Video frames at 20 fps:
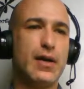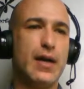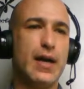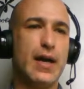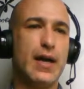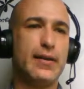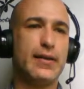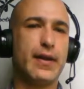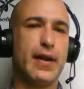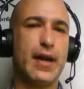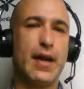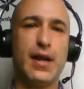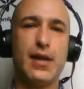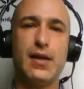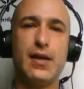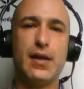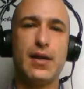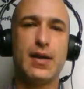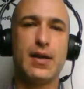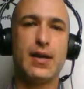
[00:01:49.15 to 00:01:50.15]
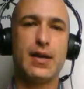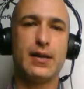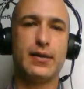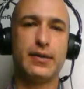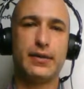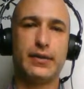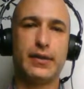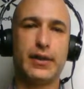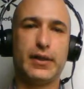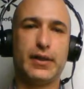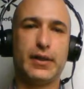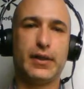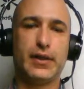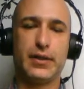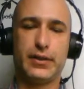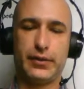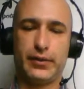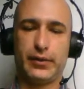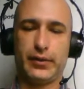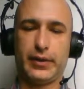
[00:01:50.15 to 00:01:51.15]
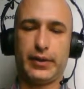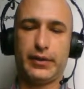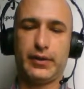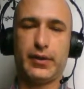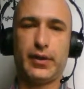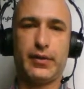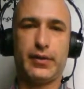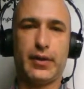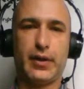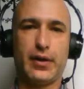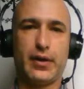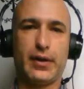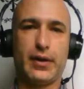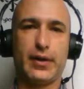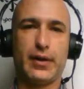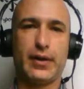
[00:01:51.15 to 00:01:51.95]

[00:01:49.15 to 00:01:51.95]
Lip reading: at A, still sorry, not there,